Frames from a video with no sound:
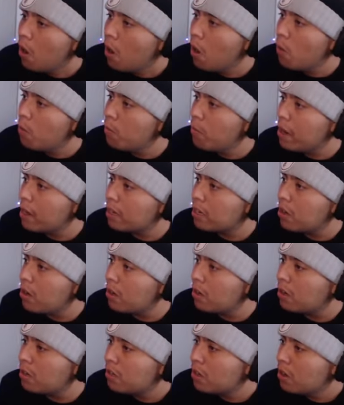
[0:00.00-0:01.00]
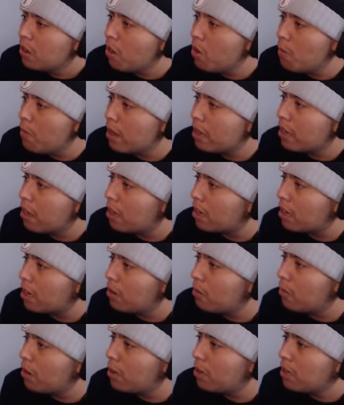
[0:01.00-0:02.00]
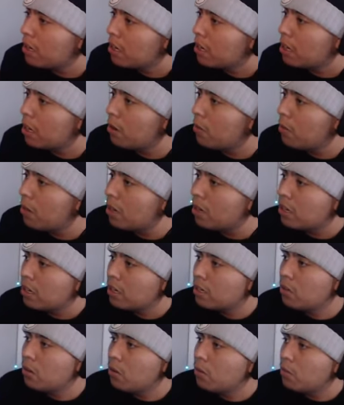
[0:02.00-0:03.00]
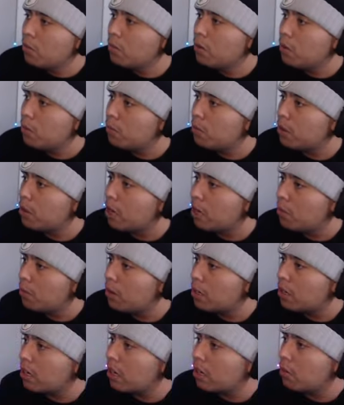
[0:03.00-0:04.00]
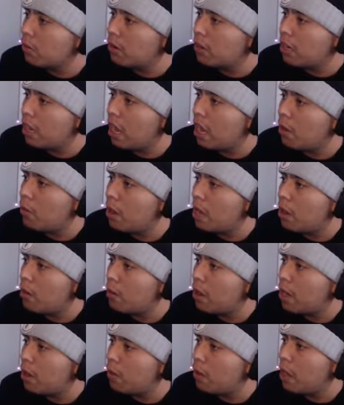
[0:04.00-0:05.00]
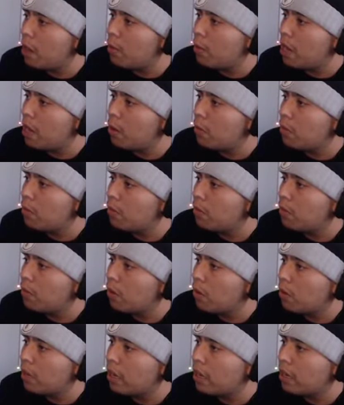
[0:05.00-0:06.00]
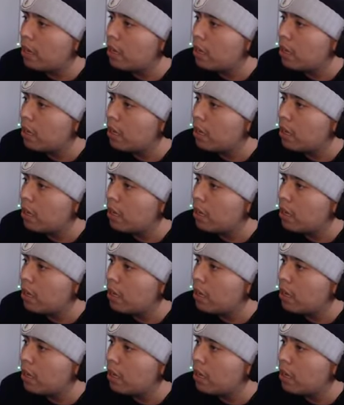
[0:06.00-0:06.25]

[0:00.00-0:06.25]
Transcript: Oh my god, oh my god, gotta run, gotta run. No, no, no, gotta run, gotta run. Ow, ow, ow, ow, ow. Okay.